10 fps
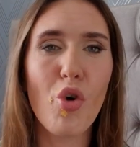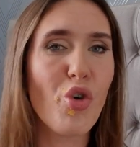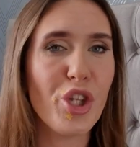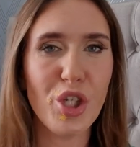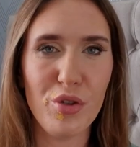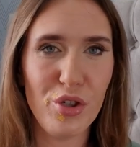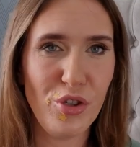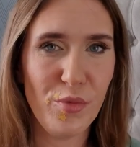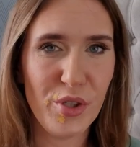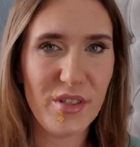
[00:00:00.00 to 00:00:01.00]
all the
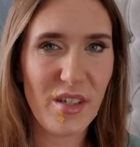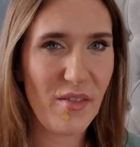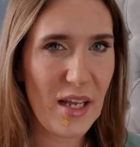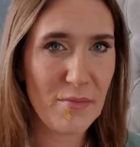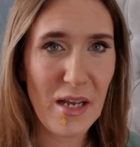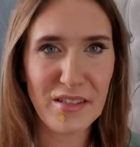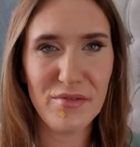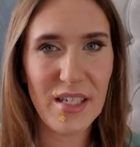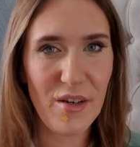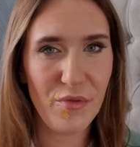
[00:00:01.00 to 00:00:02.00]
YouTubers have had
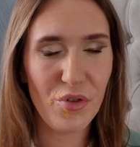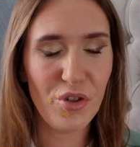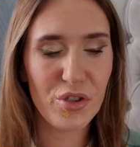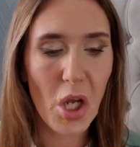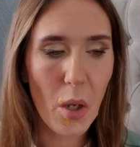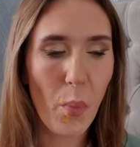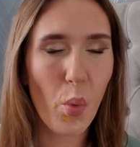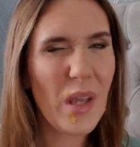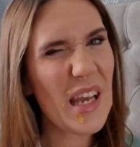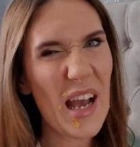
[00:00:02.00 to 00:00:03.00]
massive downfalls,
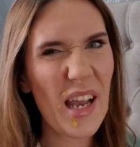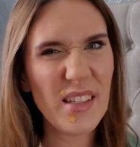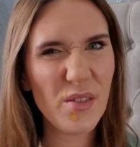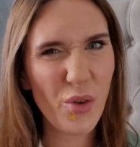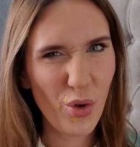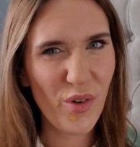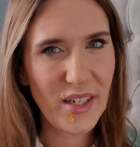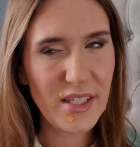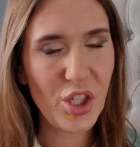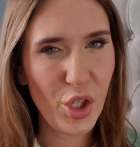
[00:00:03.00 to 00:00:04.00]
but we kind of
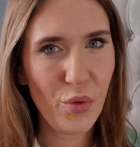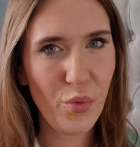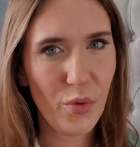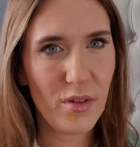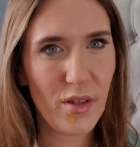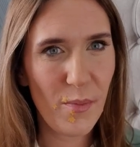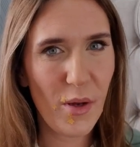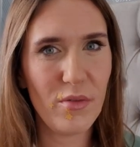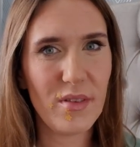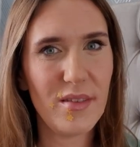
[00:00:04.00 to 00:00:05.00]
already knew
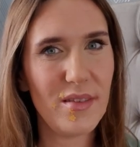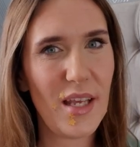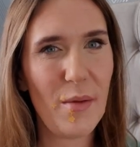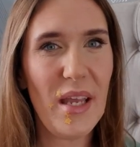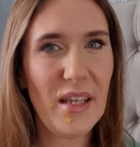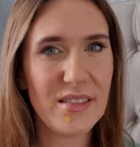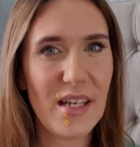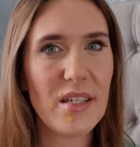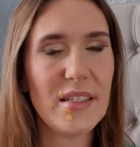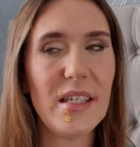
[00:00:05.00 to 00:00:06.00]
about their
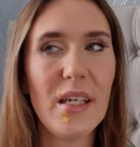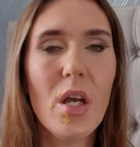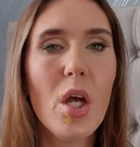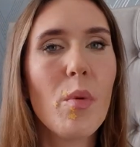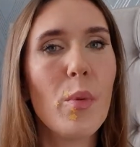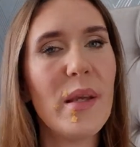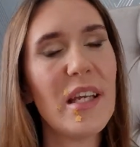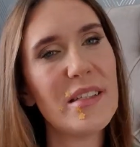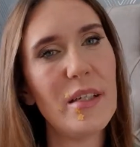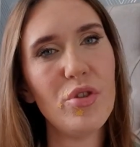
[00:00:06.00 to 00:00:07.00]
personality but
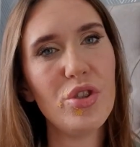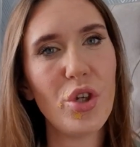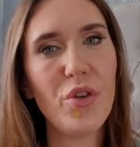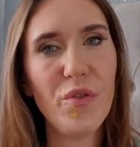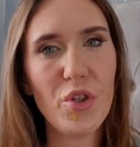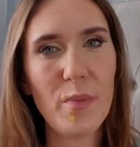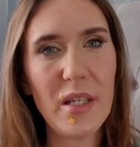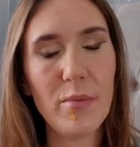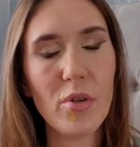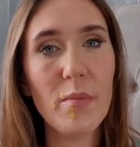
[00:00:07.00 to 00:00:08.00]
because it was so few
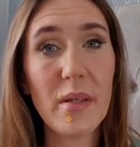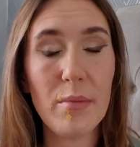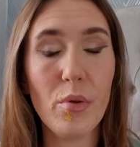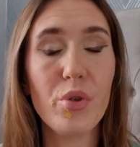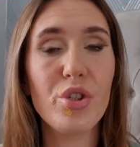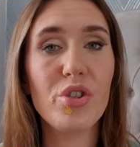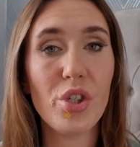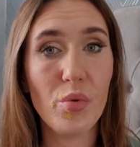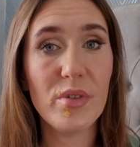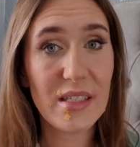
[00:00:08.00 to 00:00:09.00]
people and people were
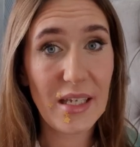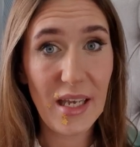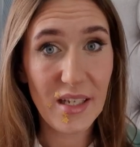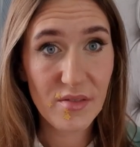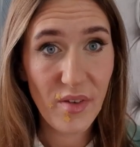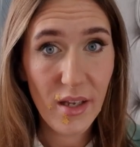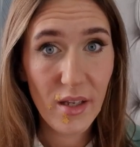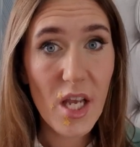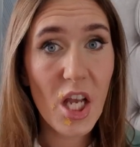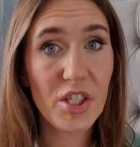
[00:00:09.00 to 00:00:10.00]
so scared of her
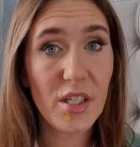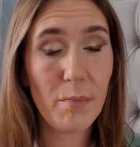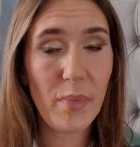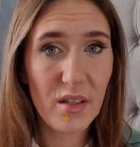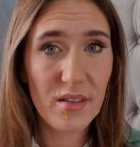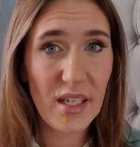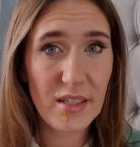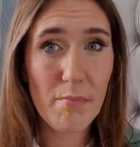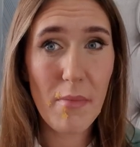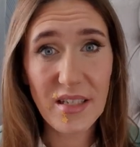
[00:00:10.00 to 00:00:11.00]
and she built
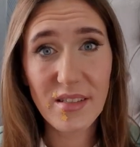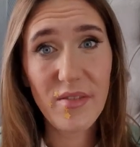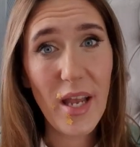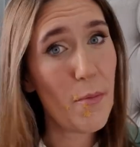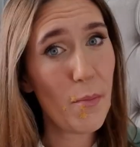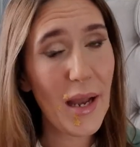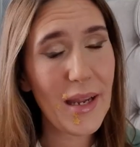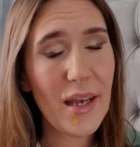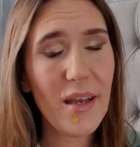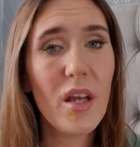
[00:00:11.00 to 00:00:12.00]
this massive
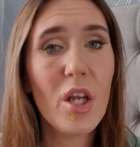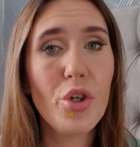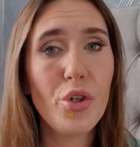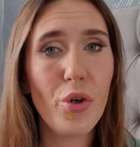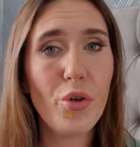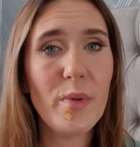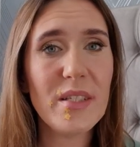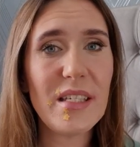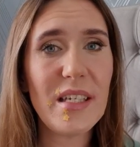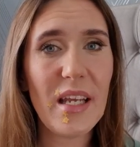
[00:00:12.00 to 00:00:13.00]
empire
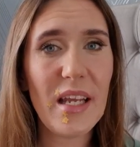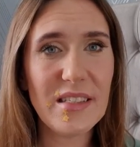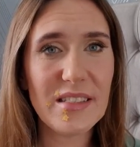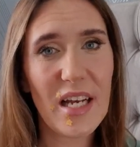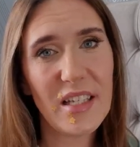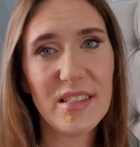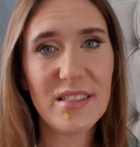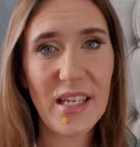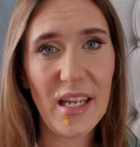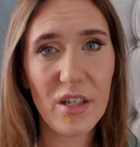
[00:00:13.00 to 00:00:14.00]
nobody inside the
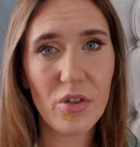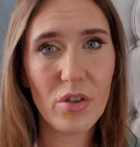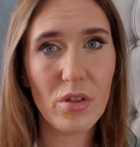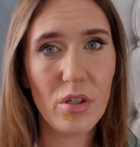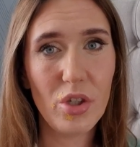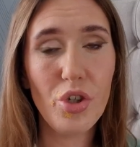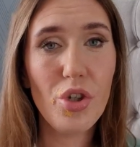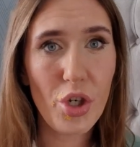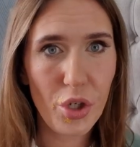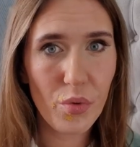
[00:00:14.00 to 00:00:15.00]
circle
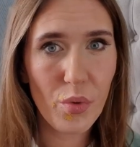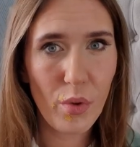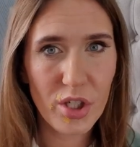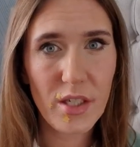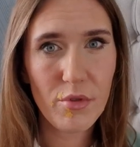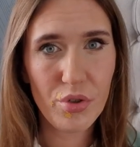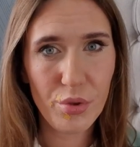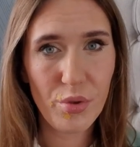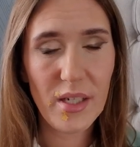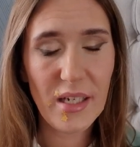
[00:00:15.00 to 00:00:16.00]
knew what she was
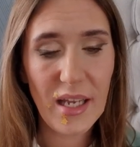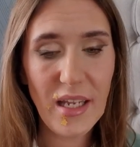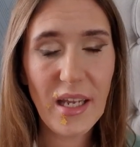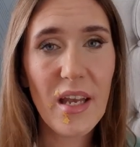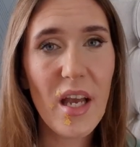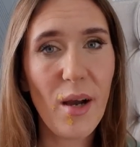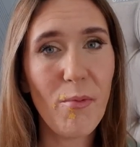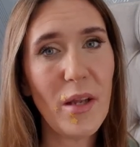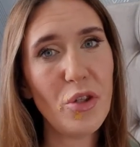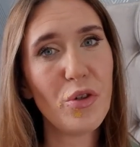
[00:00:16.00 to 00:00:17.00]
truly like and
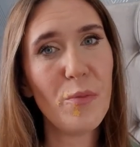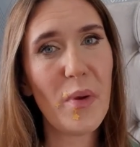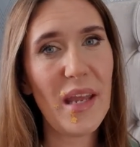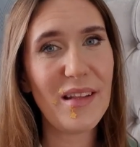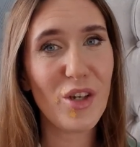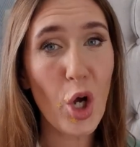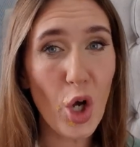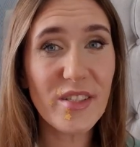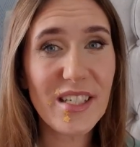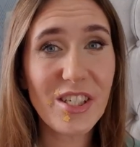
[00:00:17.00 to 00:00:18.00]
when you compare the
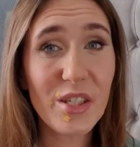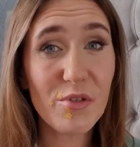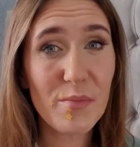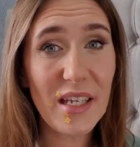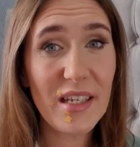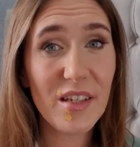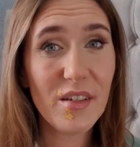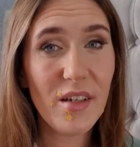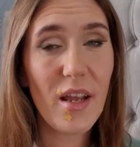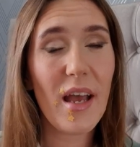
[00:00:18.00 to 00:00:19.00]
content she was
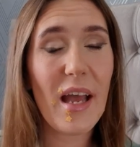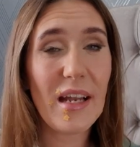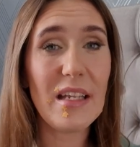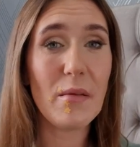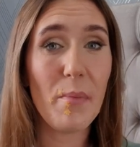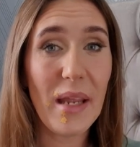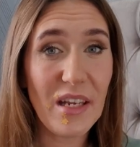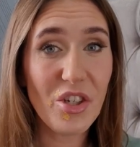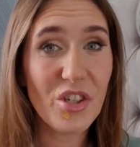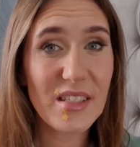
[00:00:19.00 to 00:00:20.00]
making and the
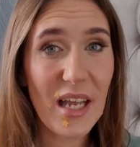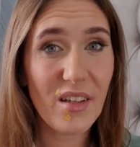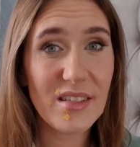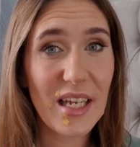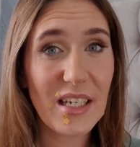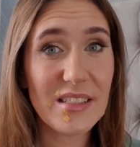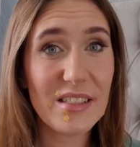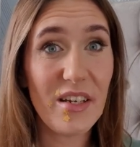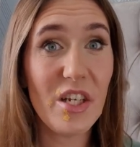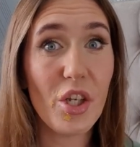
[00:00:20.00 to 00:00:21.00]
opinions held against
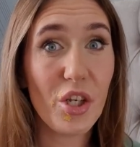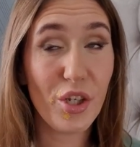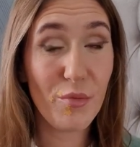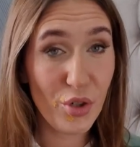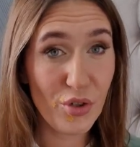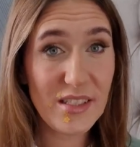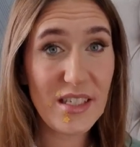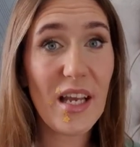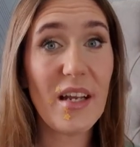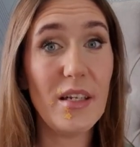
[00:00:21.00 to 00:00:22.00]
her in the
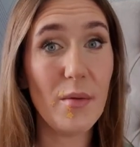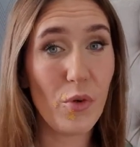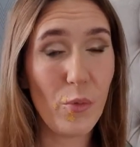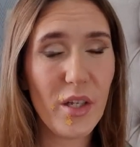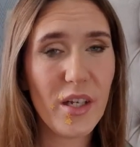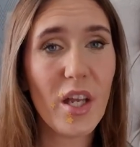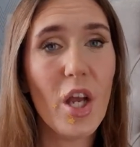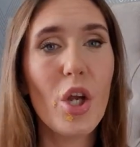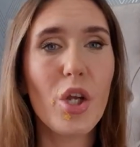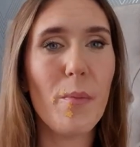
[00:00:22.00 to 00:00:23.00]
community and in the public
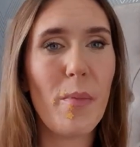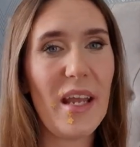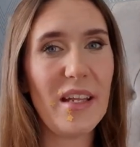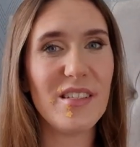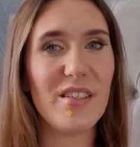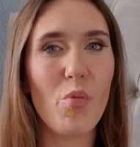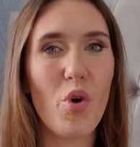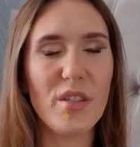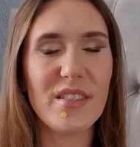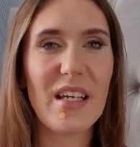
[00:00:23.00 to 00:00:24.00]
compared to the
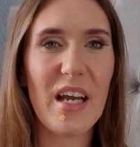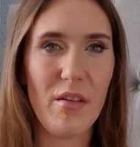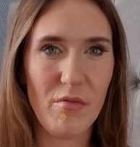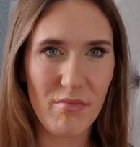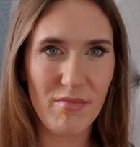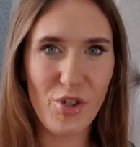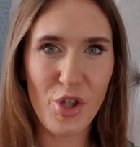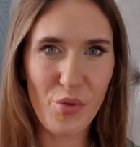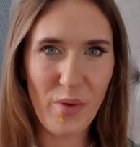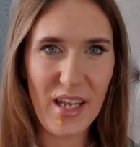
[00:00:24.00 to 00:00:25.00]
ones that
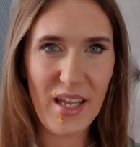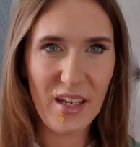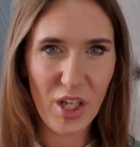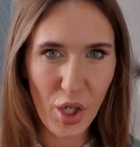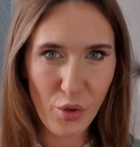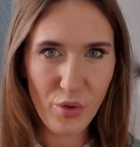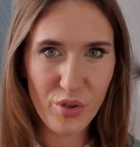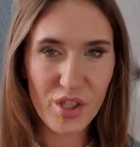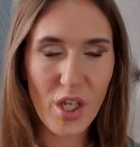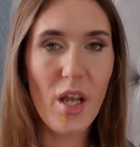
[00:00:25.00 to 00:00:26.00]
knew her
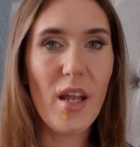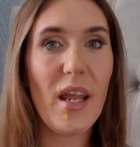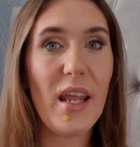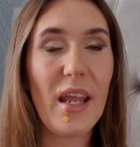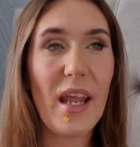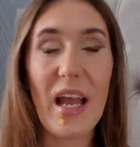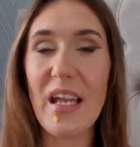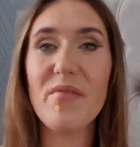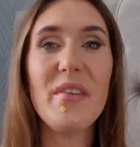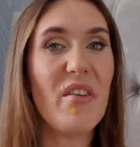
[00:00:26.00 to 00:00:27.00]
close i
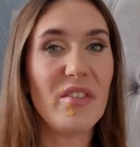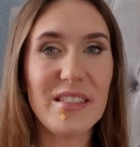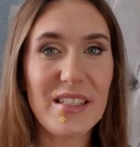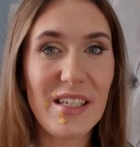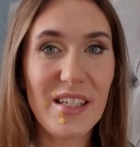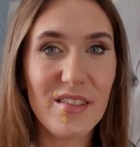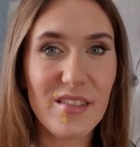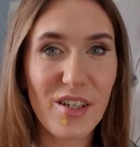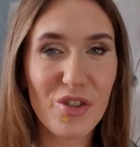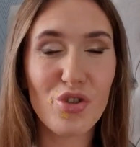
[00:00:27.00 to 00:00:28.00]
have never seen
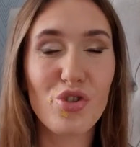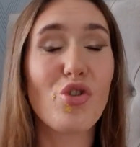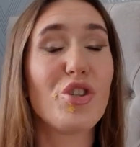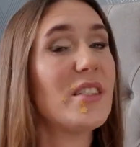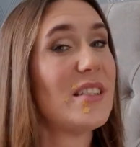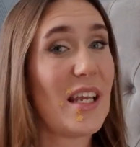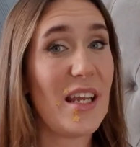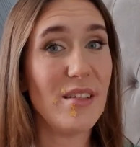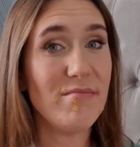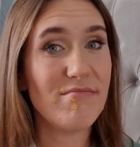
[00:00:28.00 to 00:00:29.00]
such a
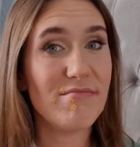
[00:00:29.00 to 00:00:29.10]
turn